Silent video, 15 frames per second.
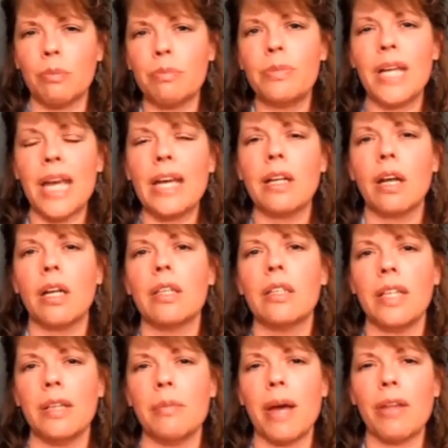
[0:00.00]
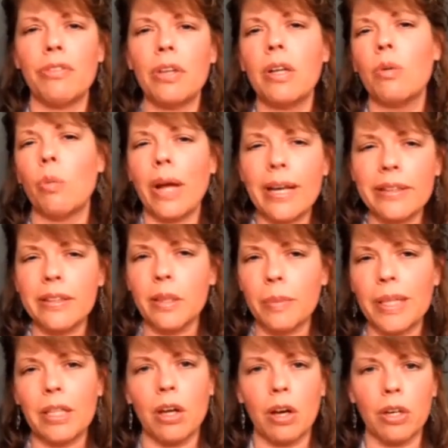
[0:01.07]
take it on a clean mouth. You can wait a little
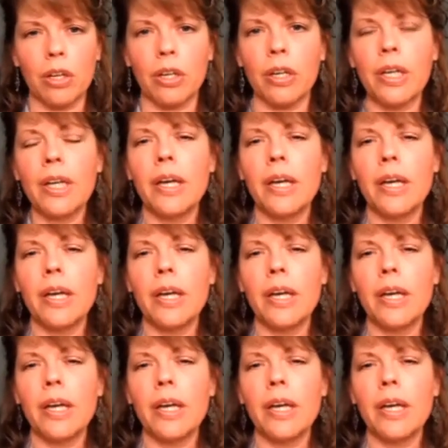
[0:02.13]
bit longer